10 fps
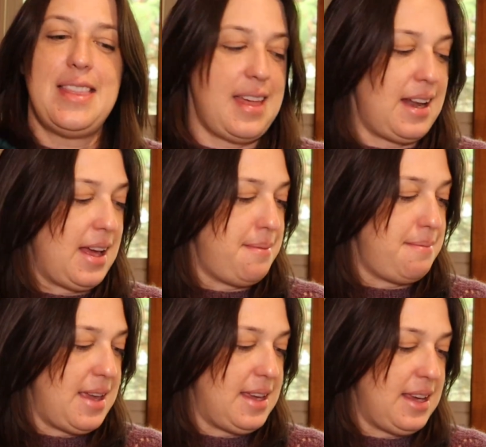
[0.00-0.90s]
that I am
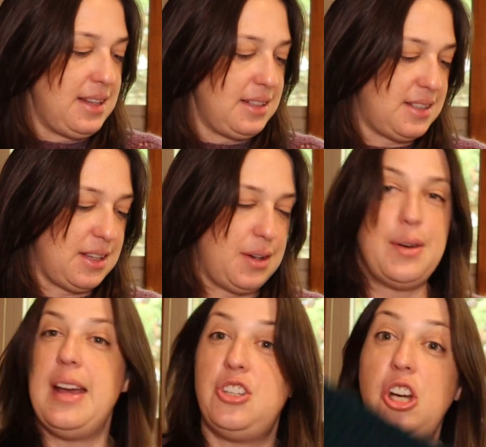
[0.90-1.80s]
making,
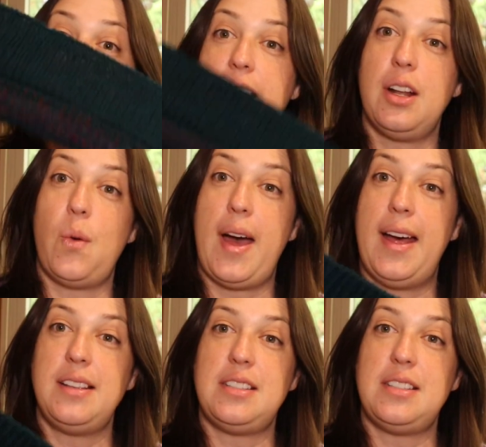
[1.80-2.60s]
so it took a little while